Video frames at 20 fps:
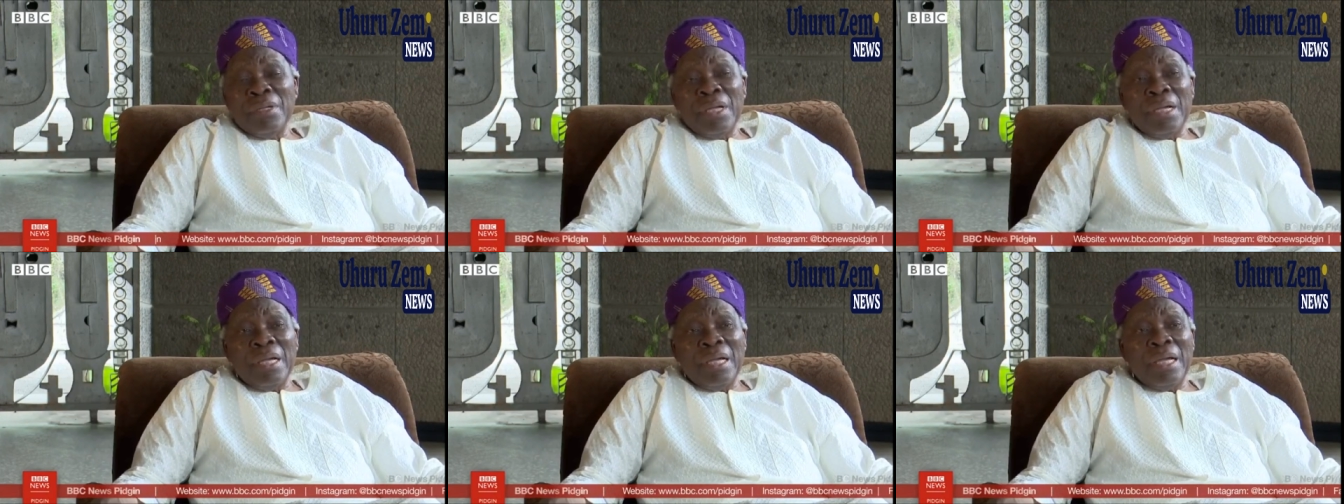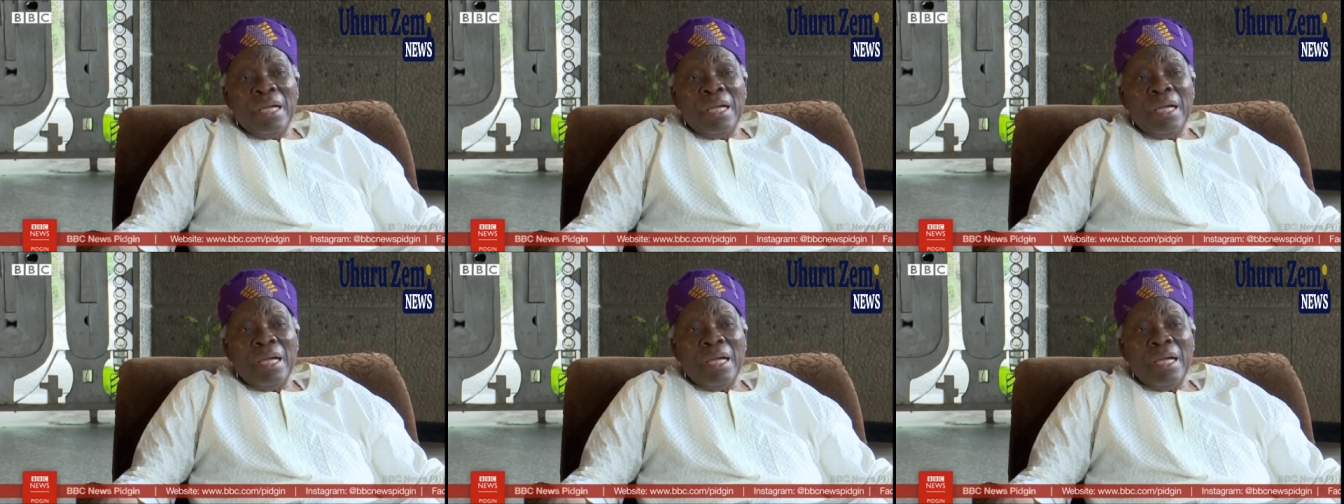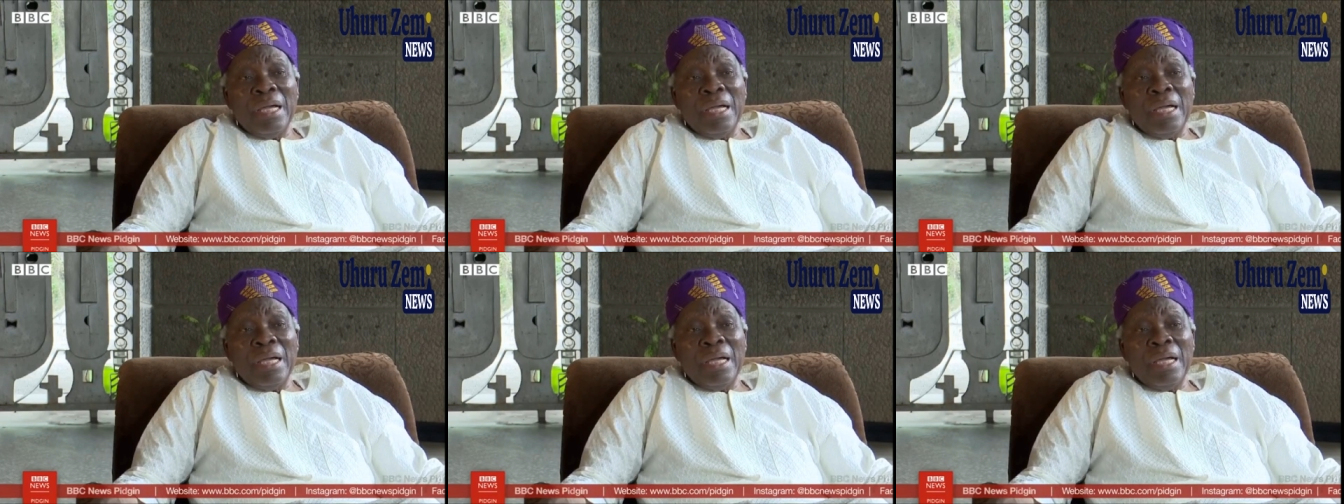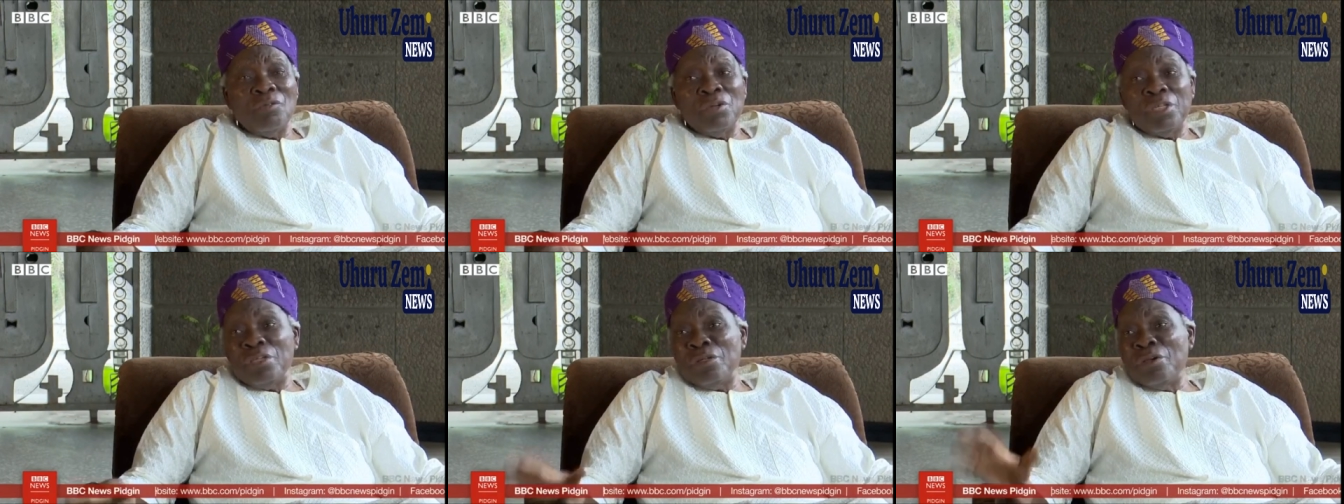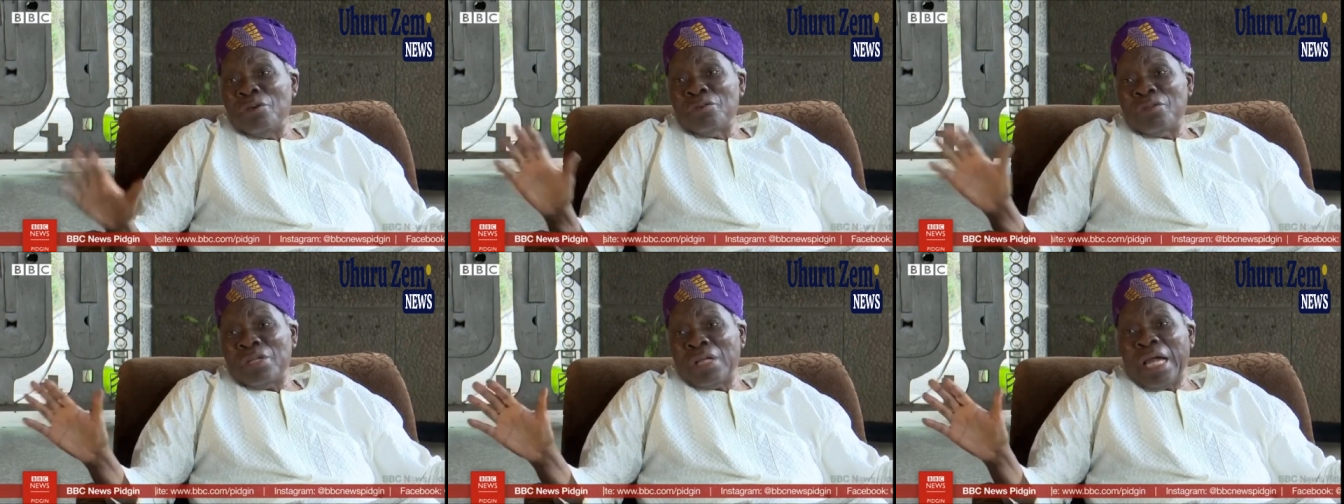Uh, we
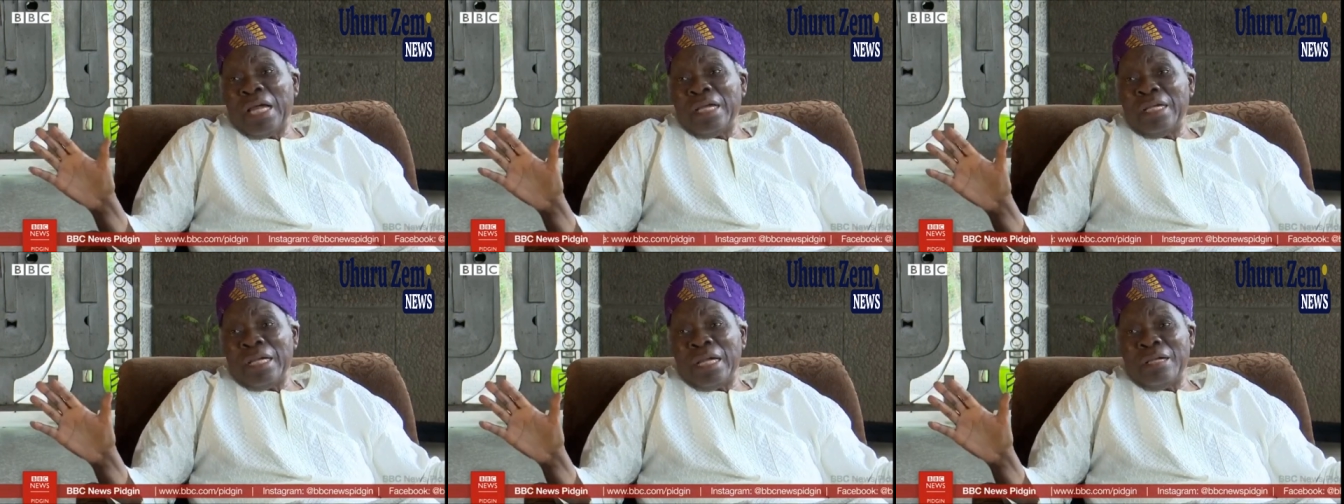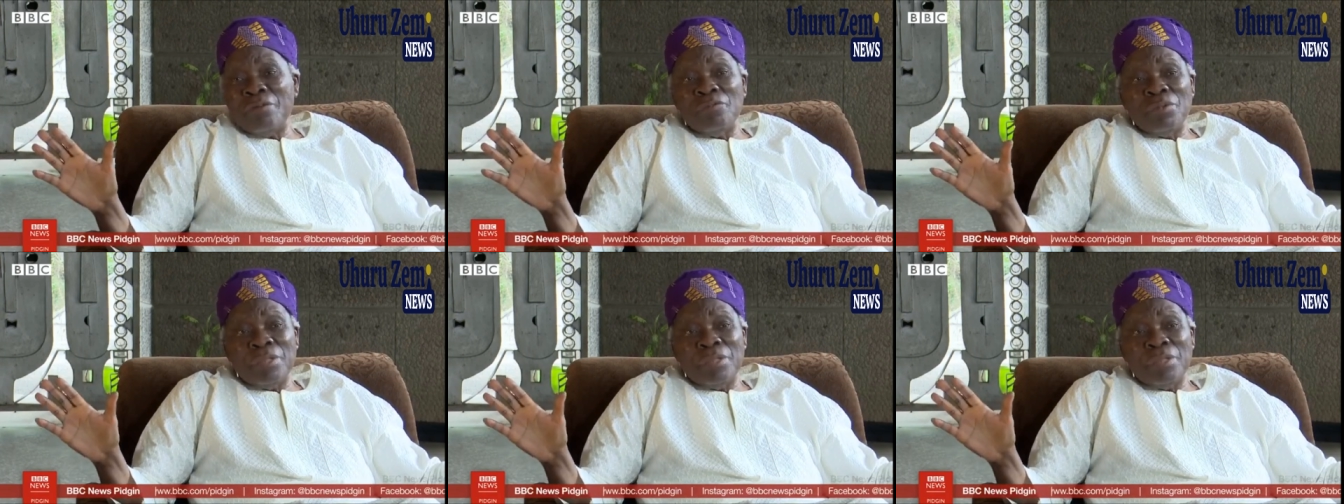don't. Uh,